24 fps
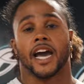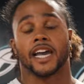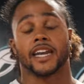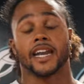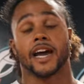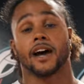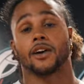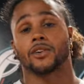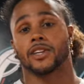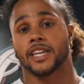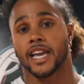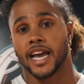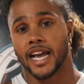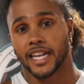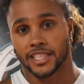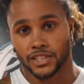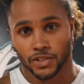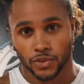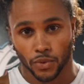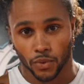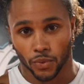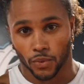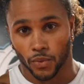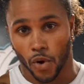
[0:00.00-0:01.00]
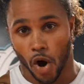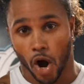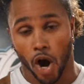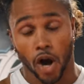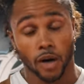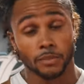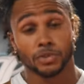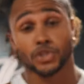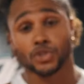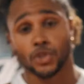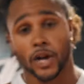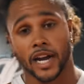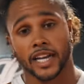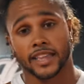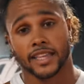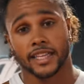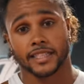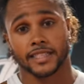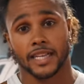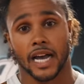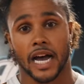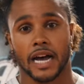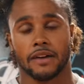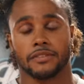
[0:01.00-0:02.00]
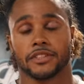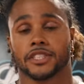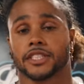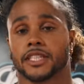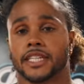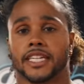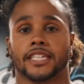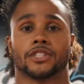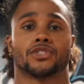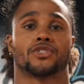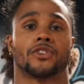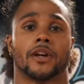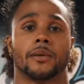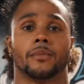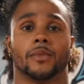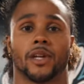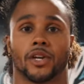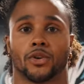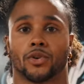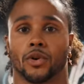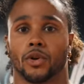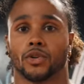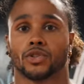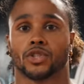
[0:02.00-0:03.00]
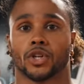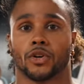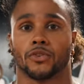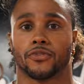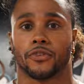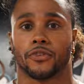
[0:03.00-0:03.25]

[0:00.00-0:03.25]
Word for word: And now yes, arm strength is obviously extremely crucial